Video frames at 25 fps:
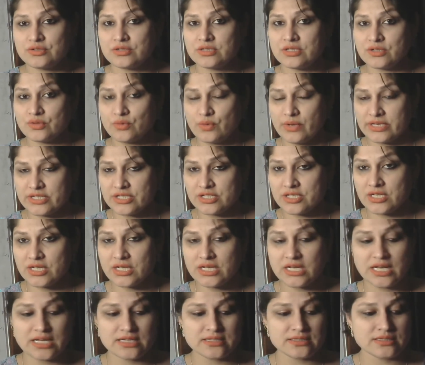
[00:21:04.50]
the question
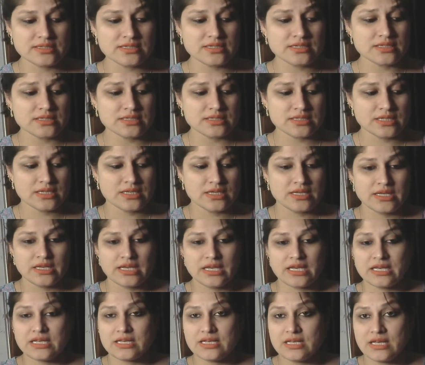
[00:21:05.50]
and answers
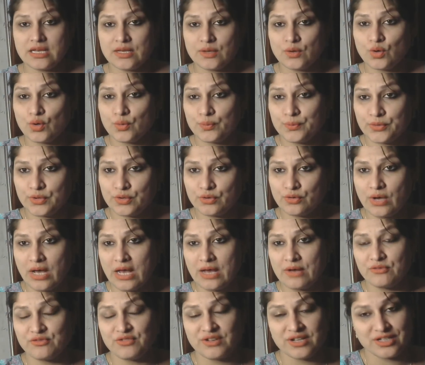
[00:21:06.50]
and I hope you
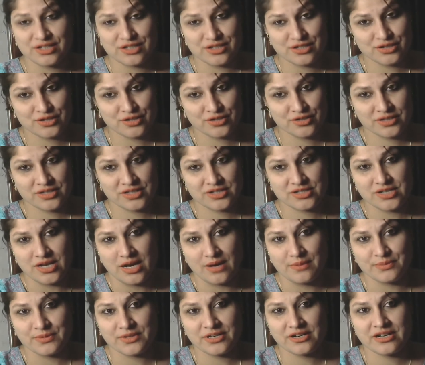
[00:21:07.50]
have understood the
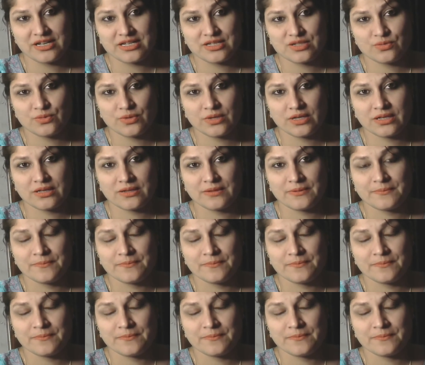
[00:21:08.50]
chapter as well.